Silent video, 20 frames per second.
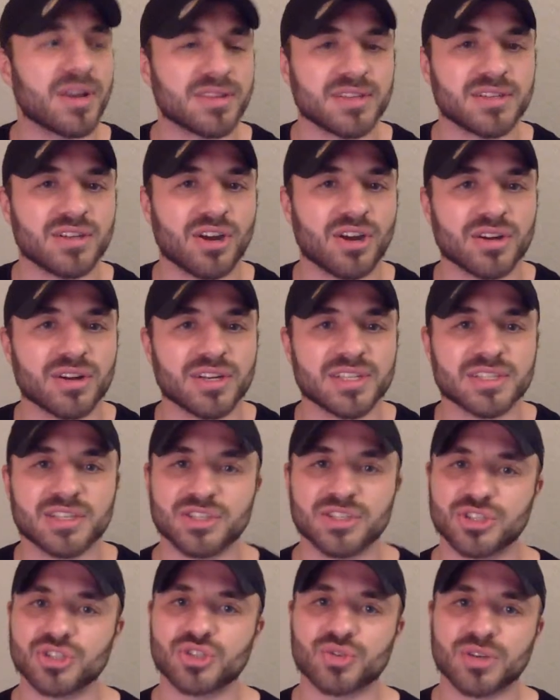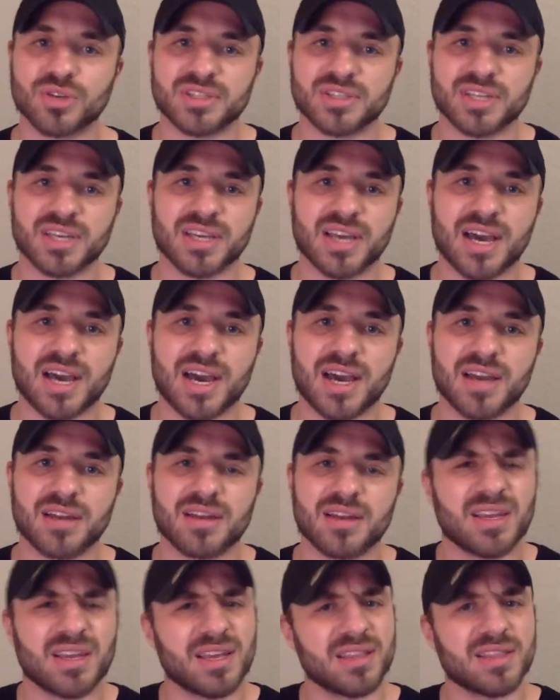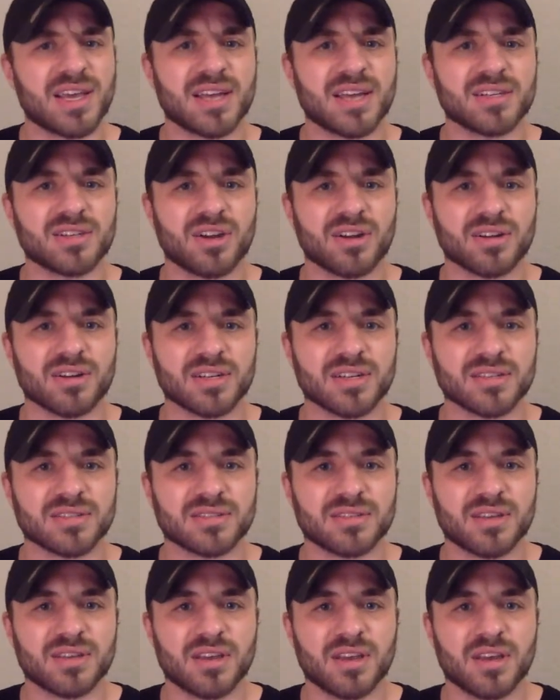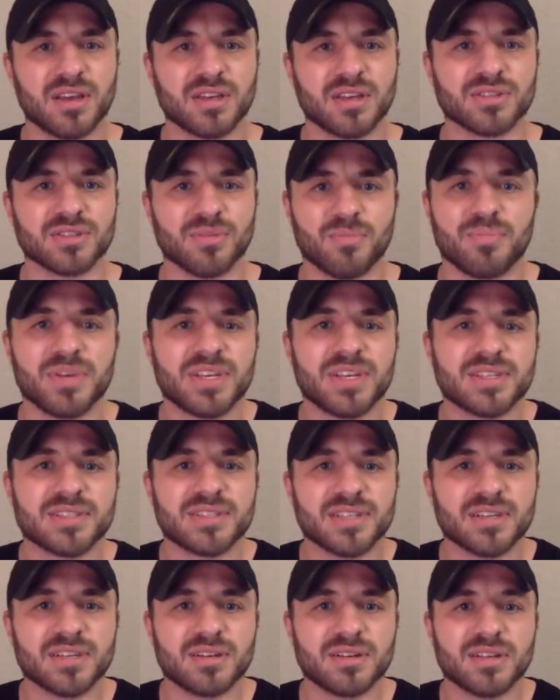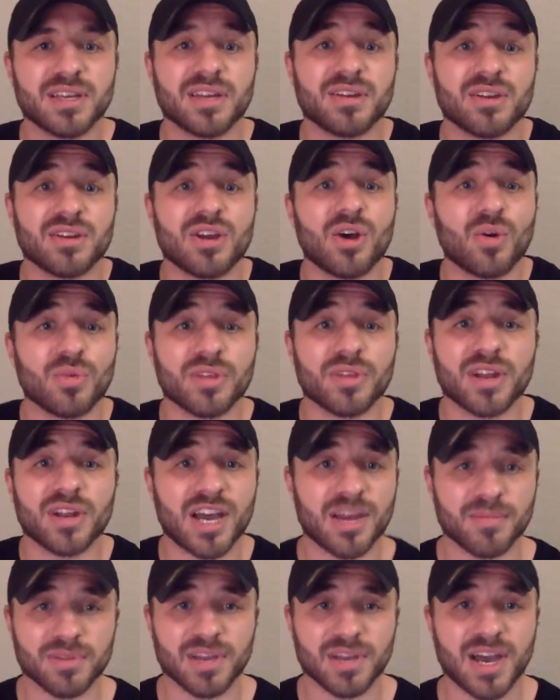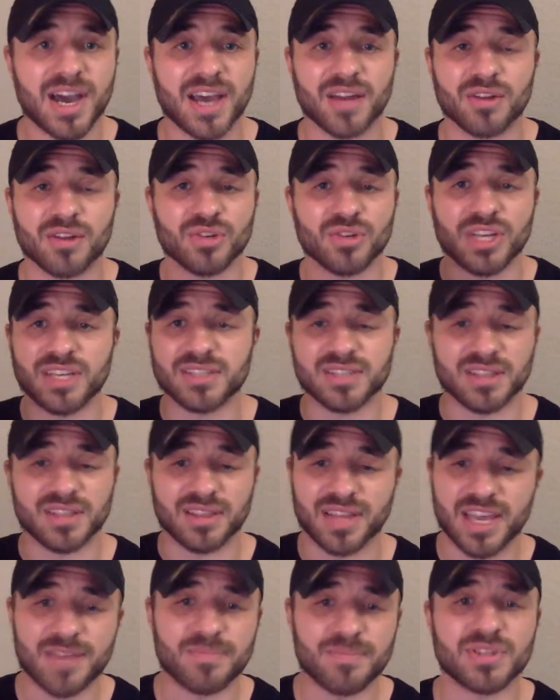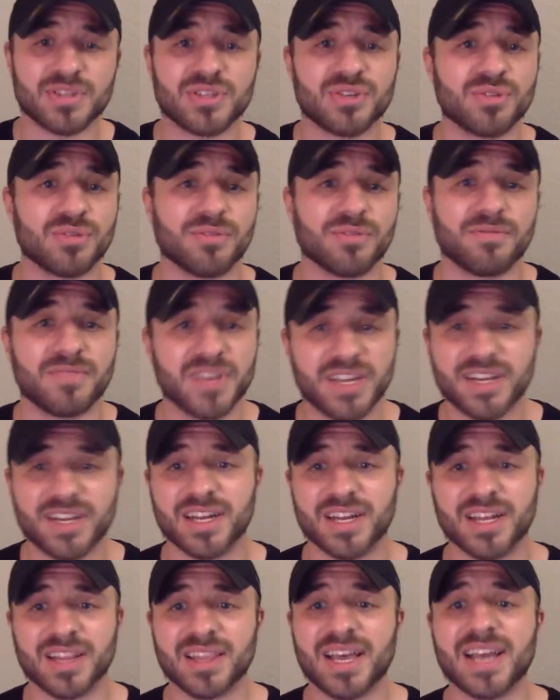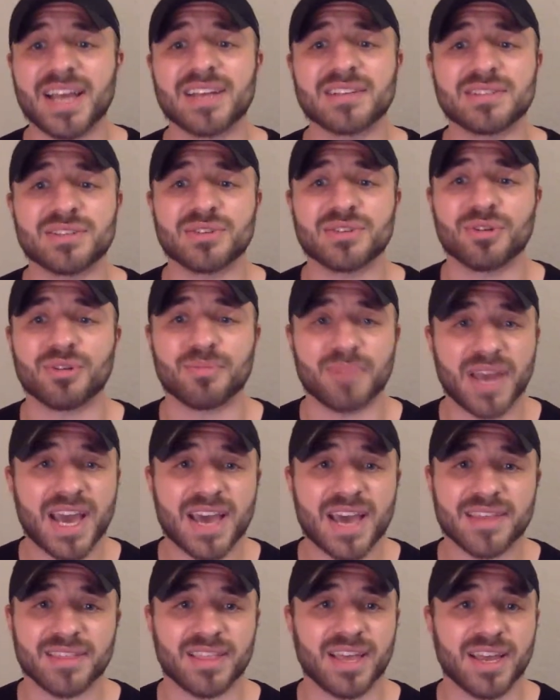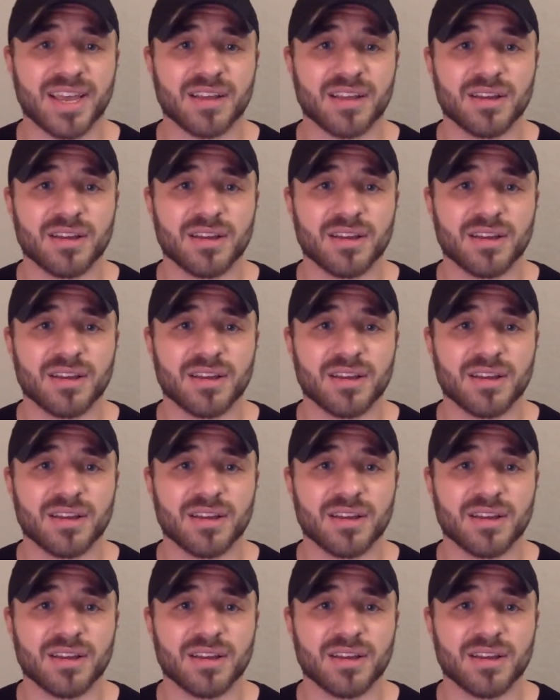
the darkness, because you're trusting God in that darkness. So be still and know that I am God. He's a lamp into your feet and a light into your path. Like,